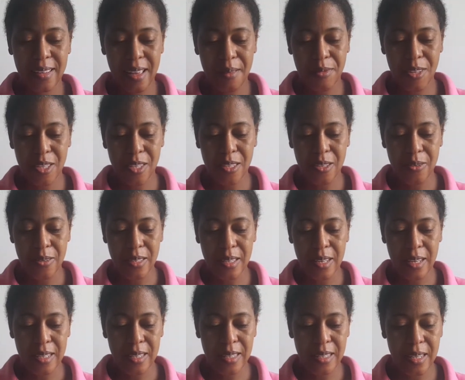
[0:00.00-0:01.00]
I'm just using
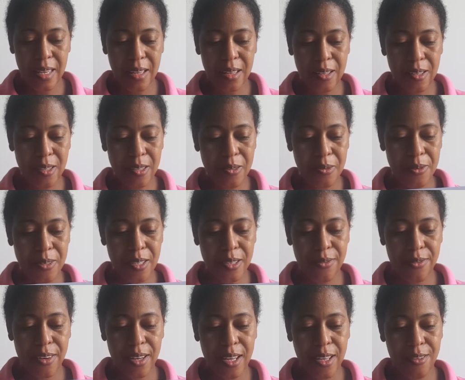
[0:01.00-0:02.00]
a single source of
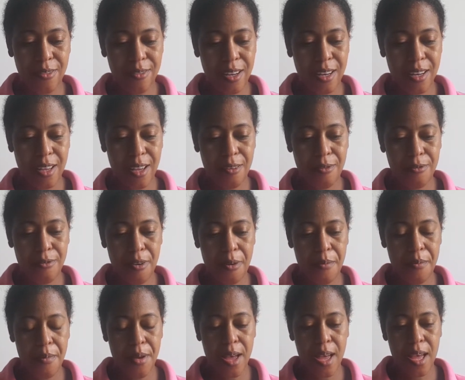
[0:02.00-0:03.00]
light right now
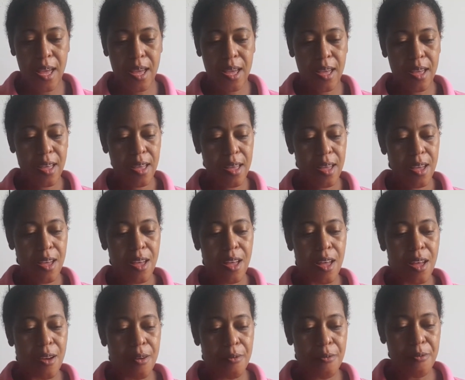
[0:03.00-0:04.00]
from my
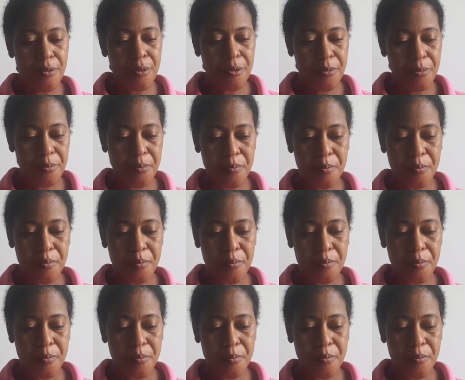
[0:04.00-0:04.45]
room.